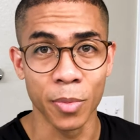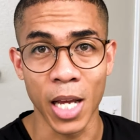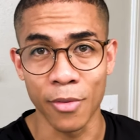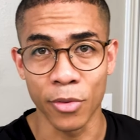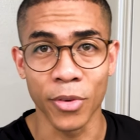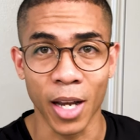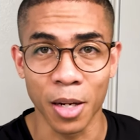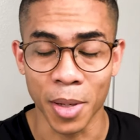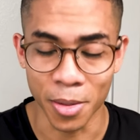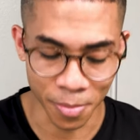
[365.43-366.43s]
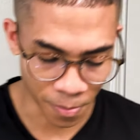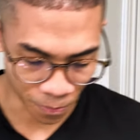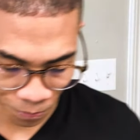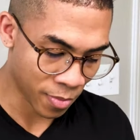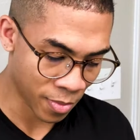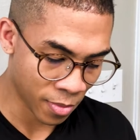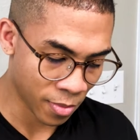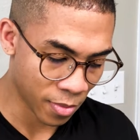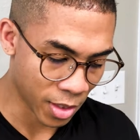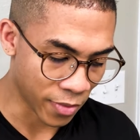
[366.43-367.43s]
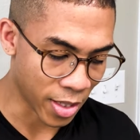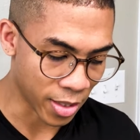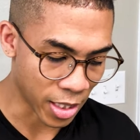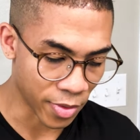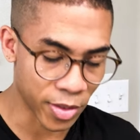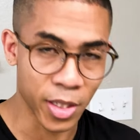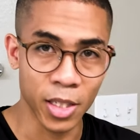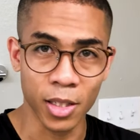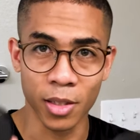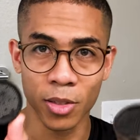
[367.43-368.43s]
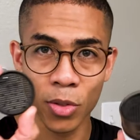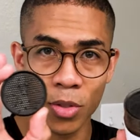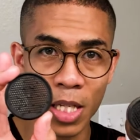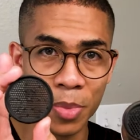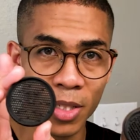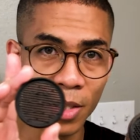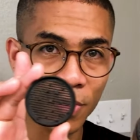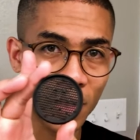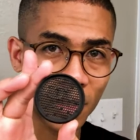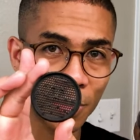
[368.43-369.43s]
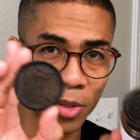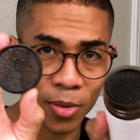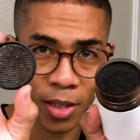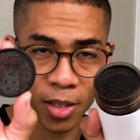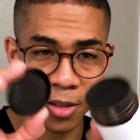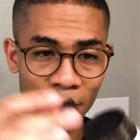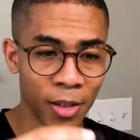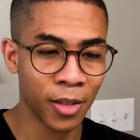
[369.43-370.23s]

We haven't forgotten about them you guys haven't seen the two-step sieve system, it's right here.